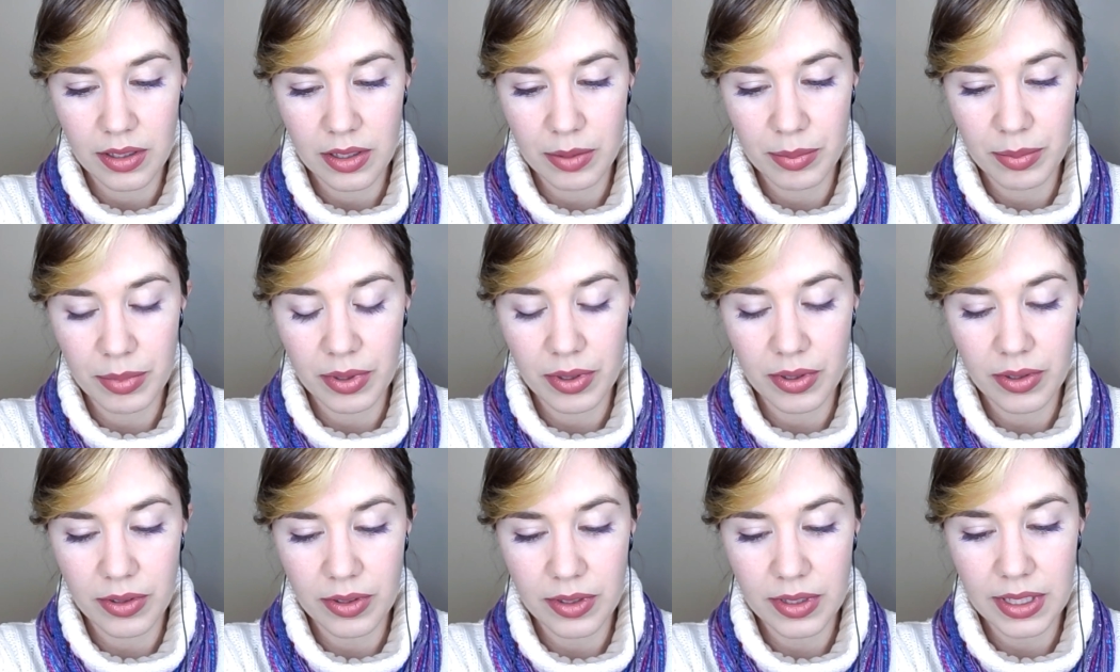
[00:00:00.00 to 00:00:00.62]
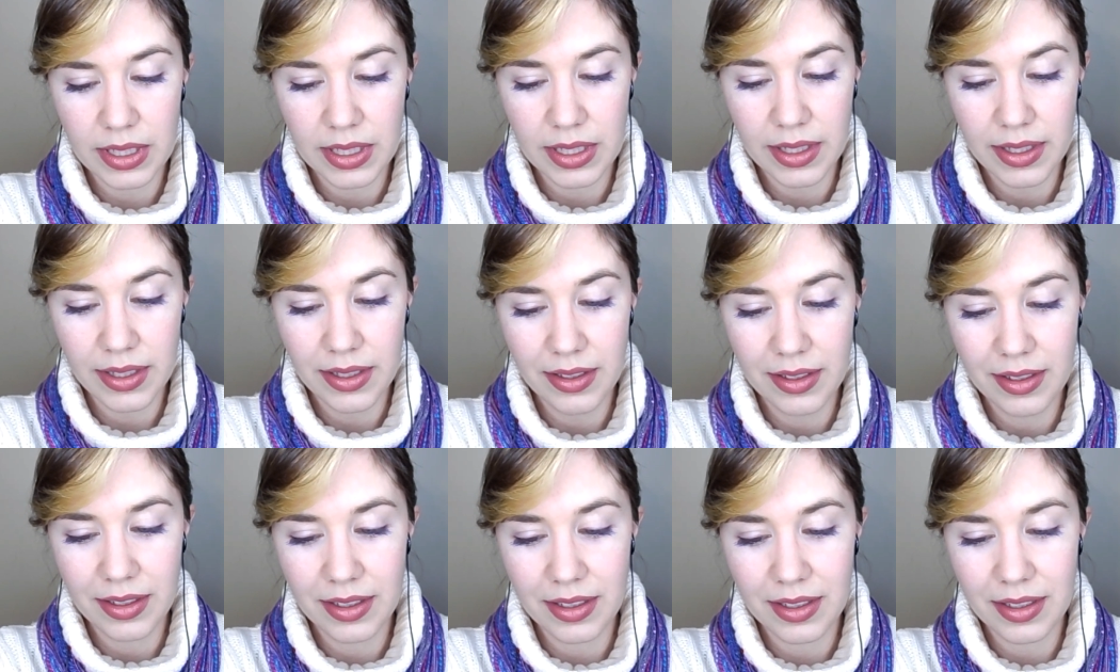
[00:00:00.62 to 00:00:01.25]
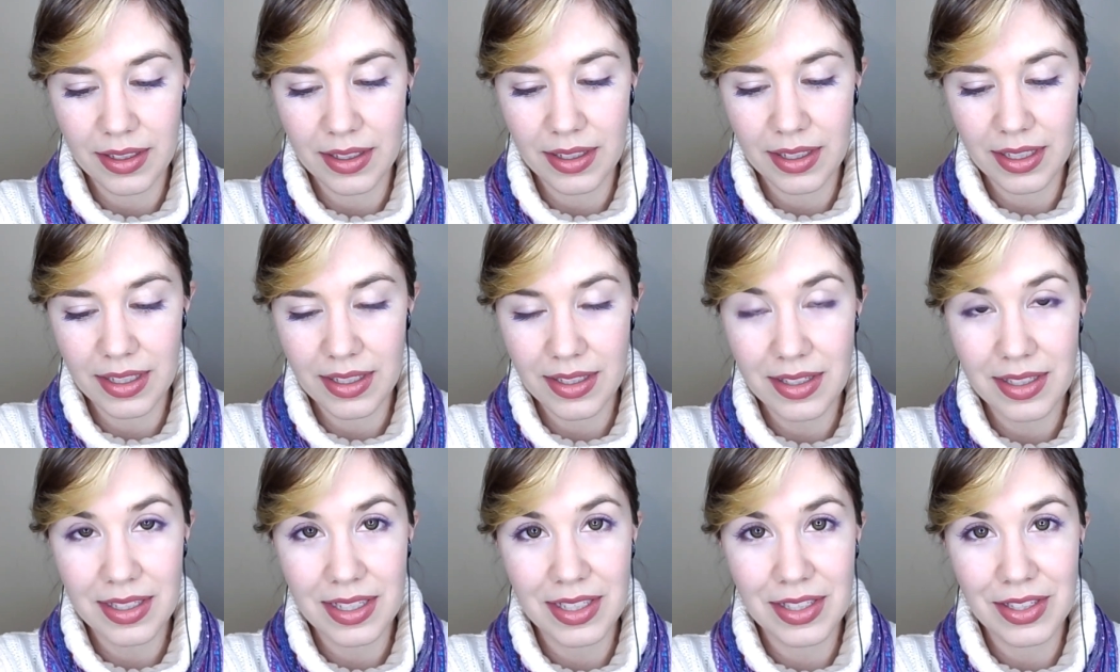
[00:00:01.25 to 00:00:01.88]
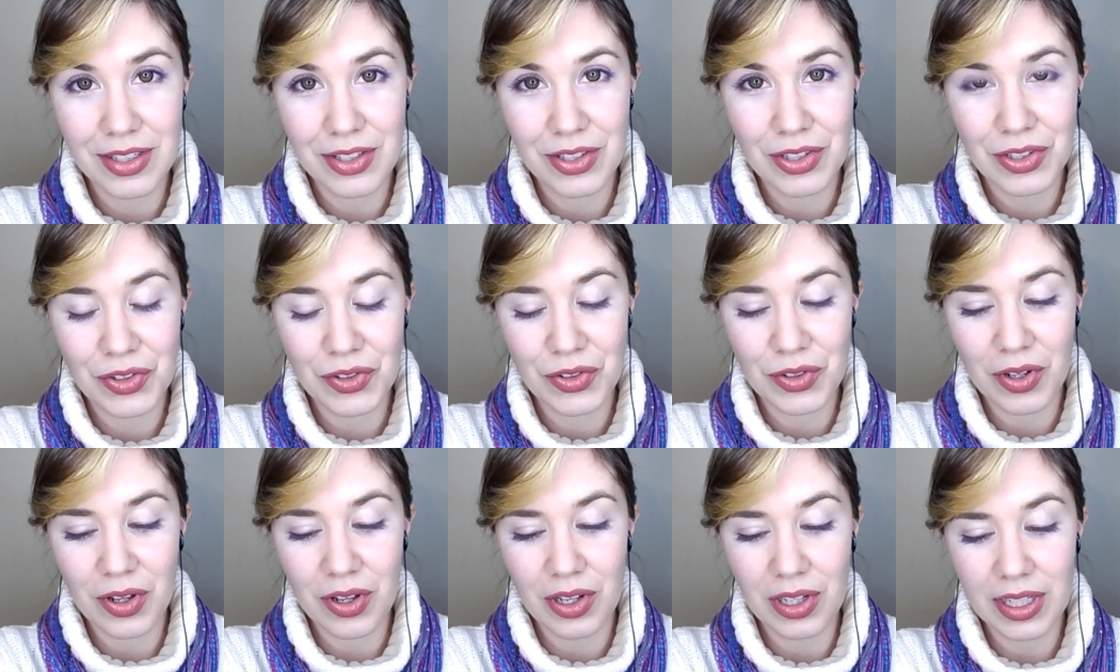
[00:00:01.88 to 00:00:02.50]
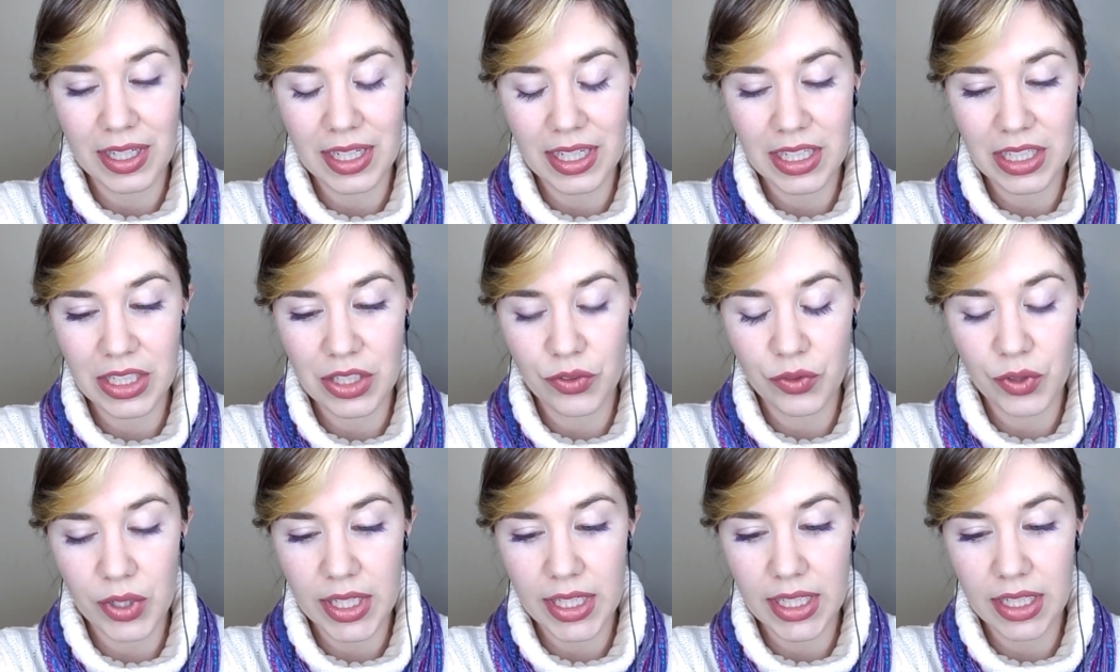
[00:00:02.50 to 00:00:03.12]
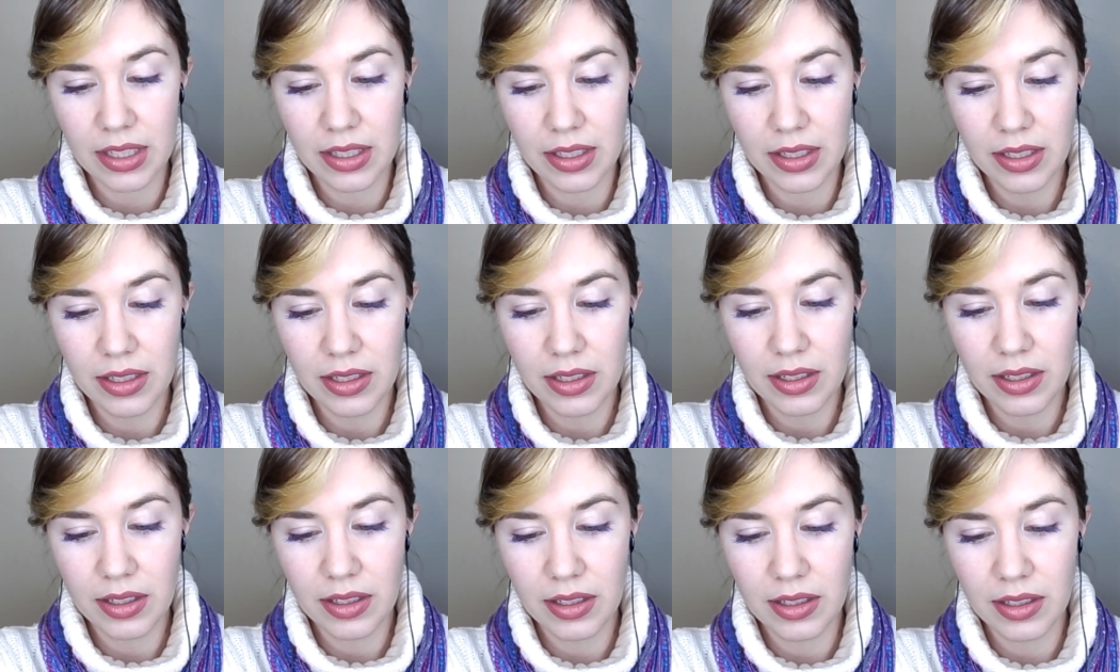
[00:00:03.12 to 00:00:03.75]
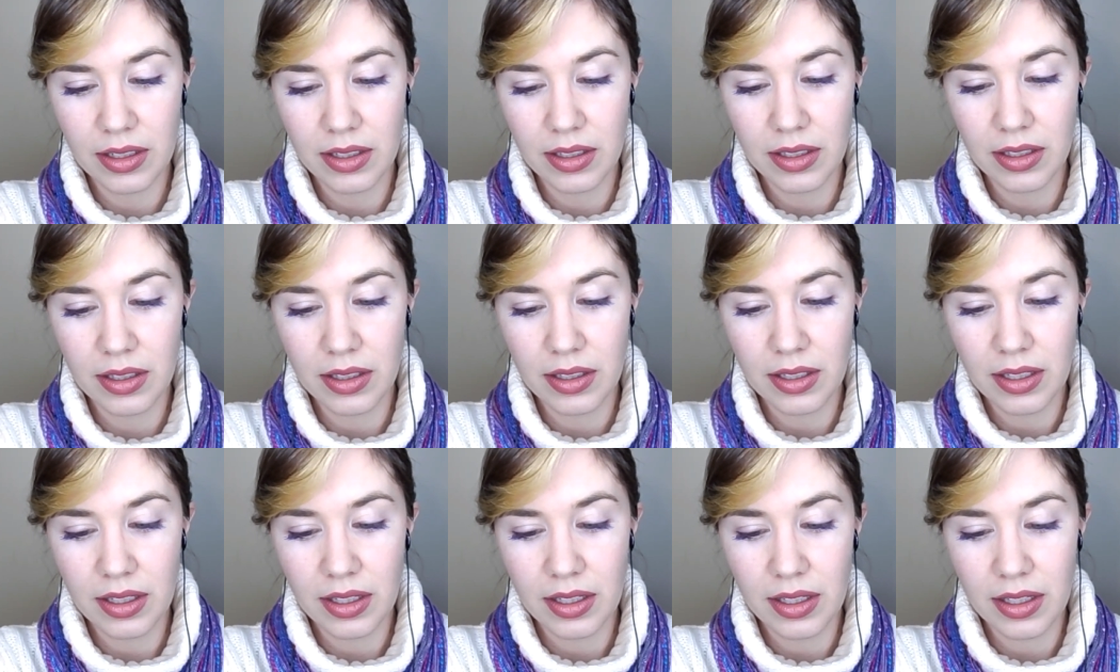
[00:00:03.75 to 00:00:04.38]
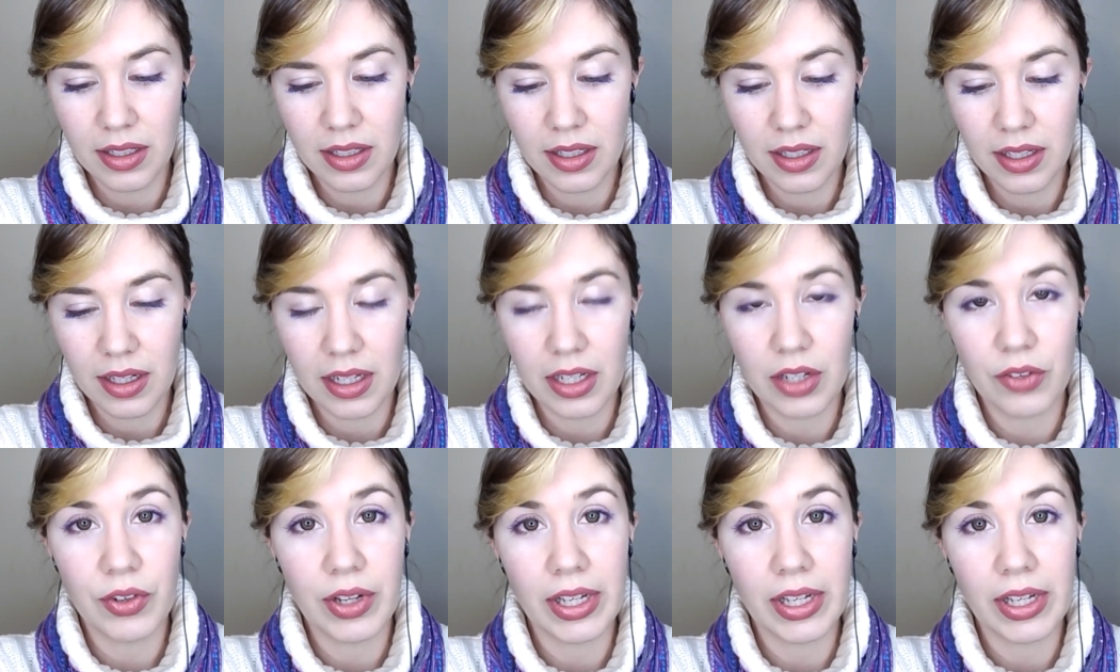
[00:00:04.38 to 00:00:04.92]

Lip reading: your pulse there, nice and strong and irregular, and